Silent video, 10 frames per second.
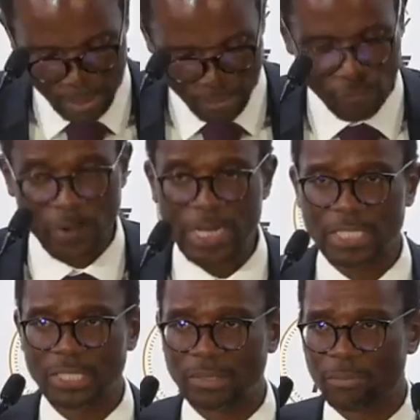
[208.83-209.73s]

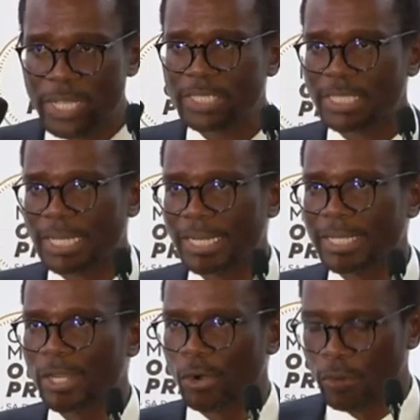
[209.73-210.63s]
inflation,
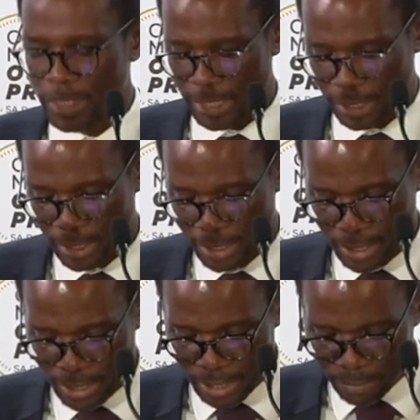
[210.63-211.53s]
basically eroding
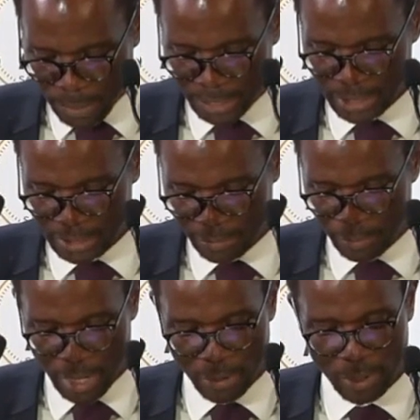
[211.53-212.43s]
the purchasing
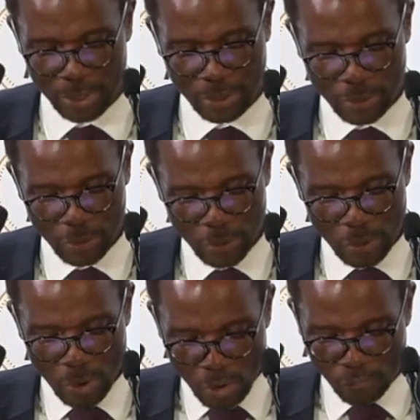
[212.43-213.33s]
power
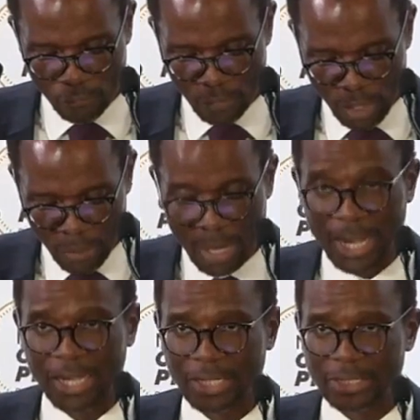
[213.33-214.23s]
of our
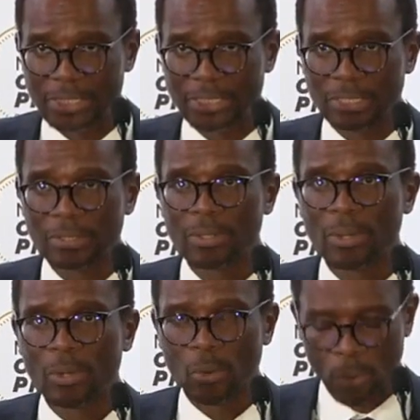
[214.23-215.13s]
currency
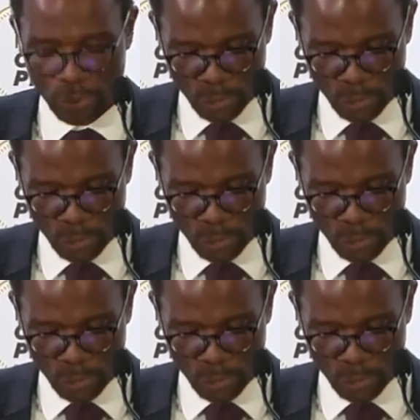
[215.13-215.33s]
with